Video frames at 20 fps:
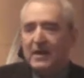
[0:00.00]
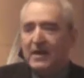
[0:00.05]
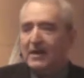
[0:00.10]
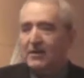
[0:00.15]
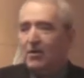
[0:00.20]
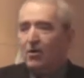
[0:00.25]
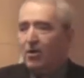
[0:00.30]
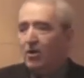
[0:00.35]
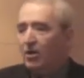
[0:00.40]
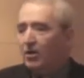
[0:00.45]

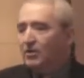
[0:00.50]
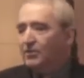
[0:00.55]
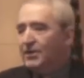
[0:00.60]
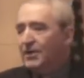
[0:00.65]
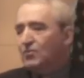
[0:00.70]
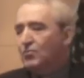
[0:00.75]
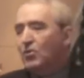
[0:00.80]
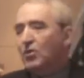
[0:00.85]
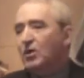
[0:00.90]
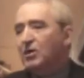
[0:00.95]
And all
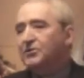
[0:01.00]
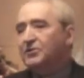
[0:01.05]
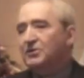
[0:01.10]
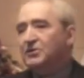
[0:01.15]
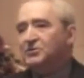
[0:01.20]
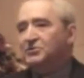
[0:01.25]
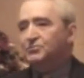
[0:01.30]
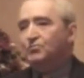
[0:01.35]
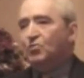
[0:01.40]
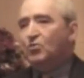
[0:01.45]
they
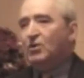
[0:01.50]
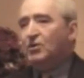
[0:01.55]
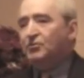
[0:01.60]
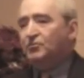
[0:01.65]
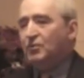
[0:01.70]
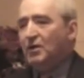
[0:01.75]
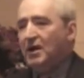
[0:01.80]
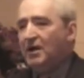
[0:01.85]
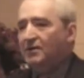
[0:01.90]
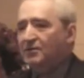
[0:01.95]
want is more
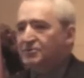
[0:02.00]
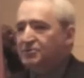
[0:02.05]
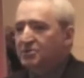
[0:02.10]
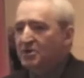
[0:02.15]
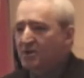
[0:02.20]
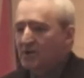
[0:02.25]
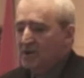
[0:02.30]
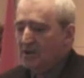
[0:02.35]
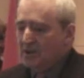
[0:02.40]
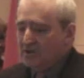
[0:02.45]
drugs.
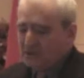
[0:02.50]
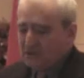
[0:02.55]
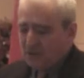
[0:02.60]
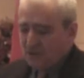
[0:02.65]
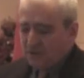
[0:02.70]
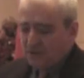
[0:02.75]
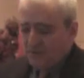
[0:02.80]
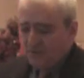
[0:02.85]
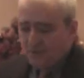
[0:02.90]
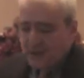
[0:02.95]

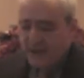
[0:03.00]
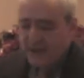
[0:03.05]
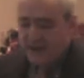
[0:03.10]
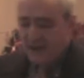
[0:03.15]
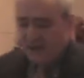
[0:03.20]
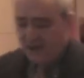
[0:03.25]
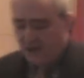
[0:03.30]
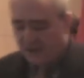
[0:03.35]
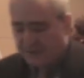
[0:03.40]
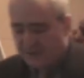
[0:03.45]
So the
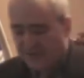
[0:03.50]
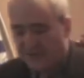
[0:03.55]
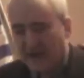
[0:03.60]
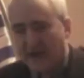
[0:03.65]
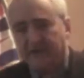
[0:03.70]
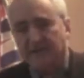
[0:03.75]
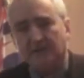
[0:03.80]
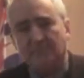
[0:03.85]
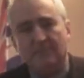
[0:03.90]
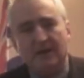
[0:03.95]
mayor, the
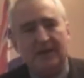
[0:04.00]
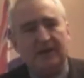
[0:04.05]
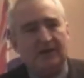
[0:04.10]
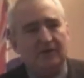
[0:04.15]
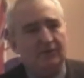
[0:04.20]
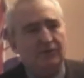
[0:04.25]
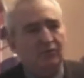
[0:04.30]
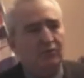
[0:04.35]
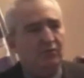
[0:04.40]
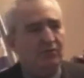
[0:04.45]
nutty
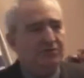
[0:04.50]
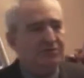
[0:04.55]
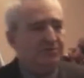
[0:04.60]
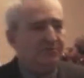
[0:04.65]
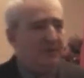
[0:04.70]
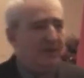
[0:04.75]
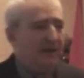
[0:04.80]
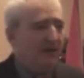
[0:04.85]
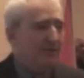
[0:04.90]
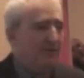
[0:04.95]
mayor, the
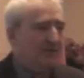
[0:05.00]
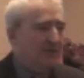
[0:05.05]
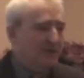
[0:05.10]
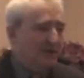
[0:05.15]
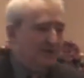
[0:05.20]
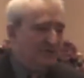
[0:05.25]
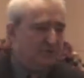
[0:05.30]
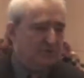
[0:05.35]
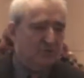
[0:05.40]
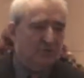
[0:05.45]
worst mayor in the
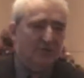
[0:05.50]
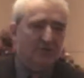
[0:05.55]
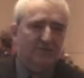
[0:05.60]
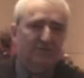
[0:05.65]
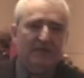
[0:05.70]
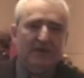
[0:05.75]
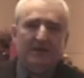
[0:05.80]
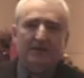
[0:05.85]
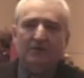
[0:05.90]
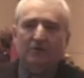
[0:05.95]
history
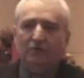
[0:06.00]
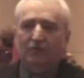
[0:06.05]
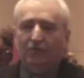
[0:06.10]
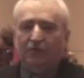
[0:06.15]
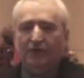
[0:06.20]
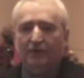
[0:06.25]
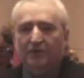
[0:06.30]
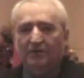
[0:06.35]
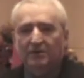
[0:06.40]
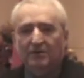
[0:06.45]
of
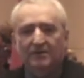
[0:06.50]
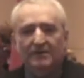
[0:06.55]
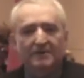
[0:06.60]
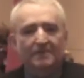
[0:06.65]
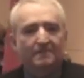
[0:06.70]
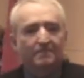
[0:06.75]
Vancouver,